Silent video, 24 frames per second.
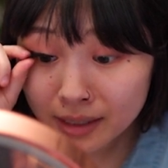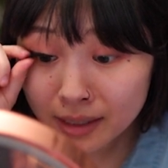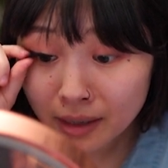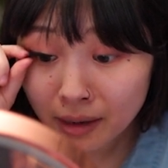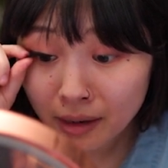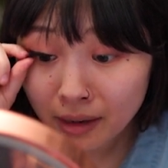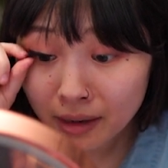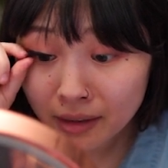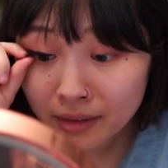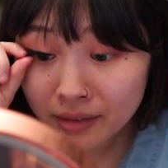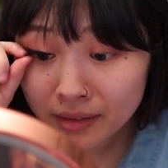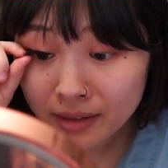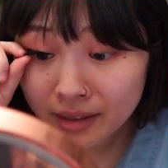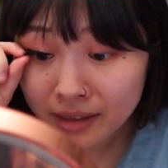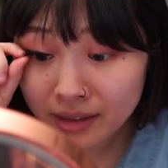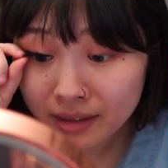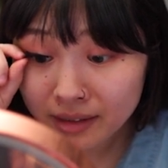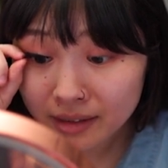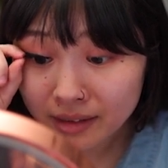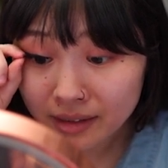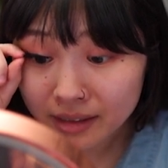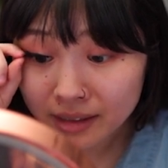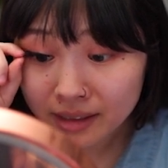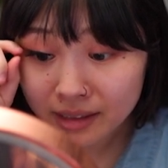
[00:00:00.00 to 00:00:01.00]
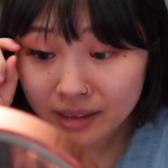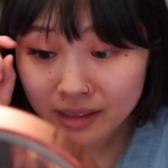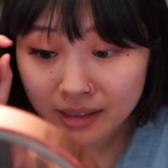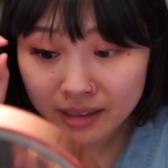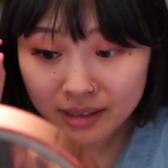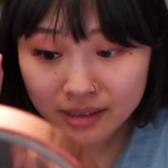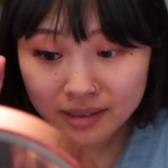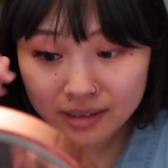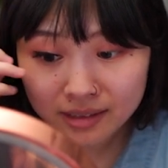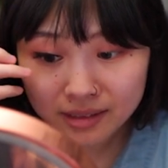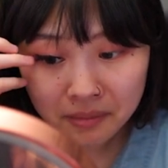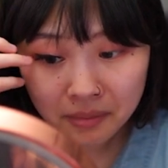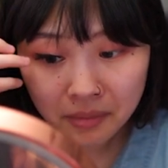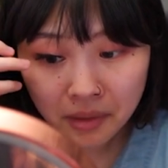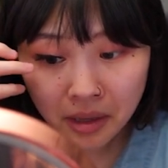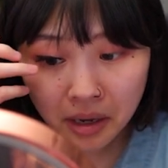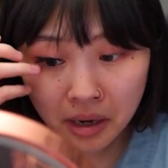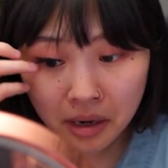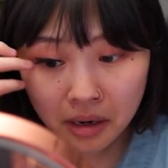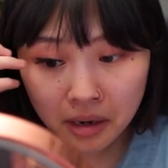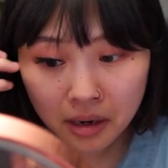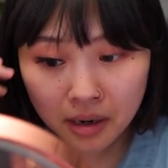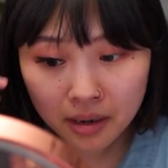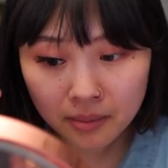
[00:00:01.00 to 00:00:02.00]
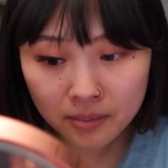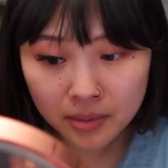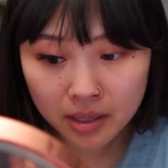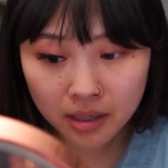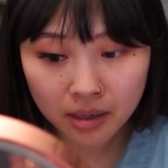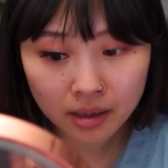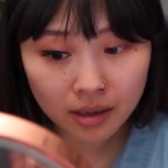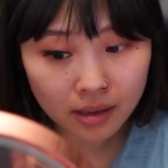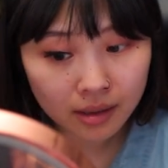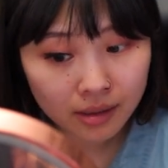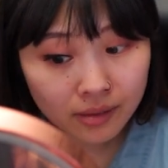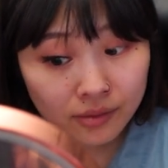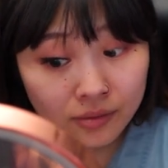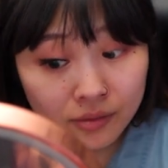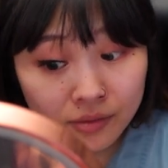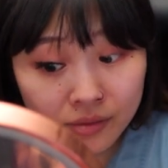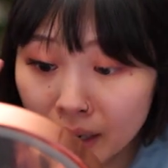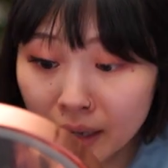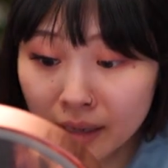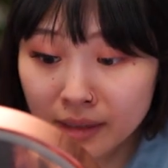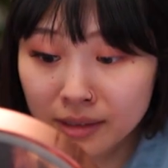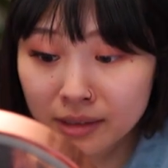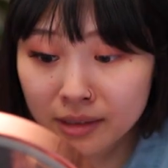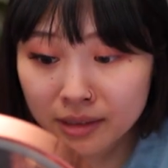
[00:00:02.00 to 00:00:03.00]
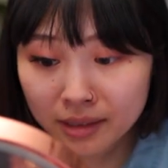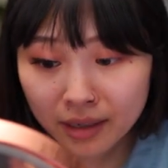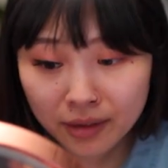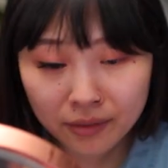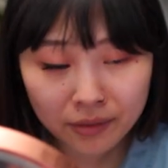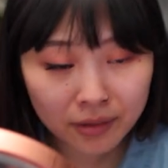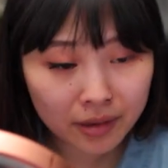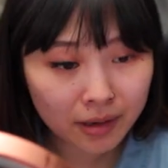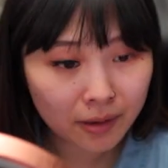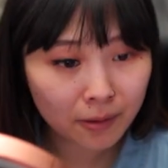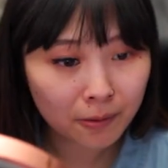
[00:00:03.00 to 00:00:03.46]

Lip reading: on there, like it's not coming off. I just have like